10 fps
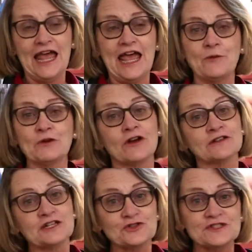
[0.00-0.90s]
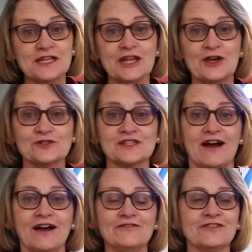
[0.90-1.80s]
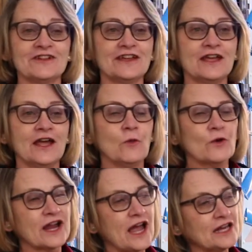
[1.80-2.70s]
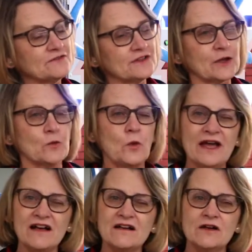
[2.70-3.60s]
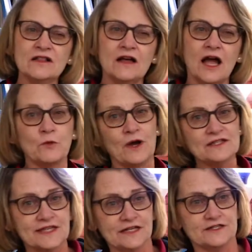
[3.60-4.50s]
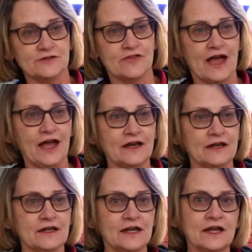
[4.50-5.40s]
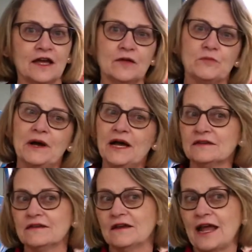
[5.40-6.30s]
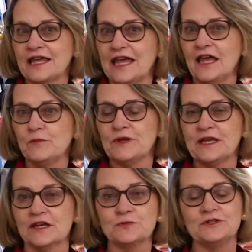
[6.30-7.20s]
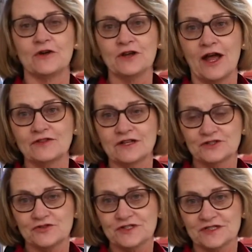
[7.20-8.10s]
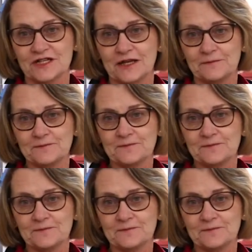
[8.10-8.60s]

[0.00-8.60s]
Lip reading: And when our electricity goes off, we're kind of like, well, I was going to do that, but I can't because we don't have electricity.